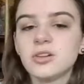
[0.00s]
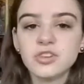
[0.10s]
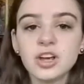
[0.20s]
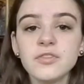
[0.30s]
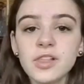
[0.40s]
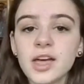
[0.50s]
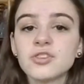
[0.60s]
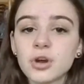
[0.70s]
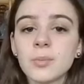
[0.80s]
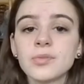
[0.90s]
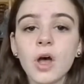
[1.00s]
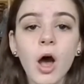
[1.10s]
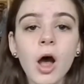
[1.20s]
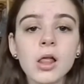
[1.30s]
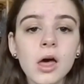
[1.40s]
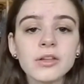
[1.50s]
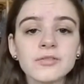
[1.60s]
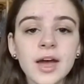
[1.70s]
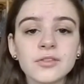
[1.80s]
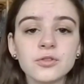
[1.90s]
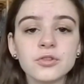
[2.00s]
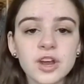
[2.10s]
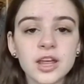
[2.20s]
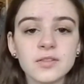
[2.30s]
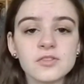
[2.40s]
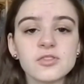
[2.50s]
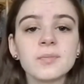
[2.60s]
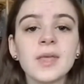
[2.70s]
Chick-fil-A trumps all other fast food chains.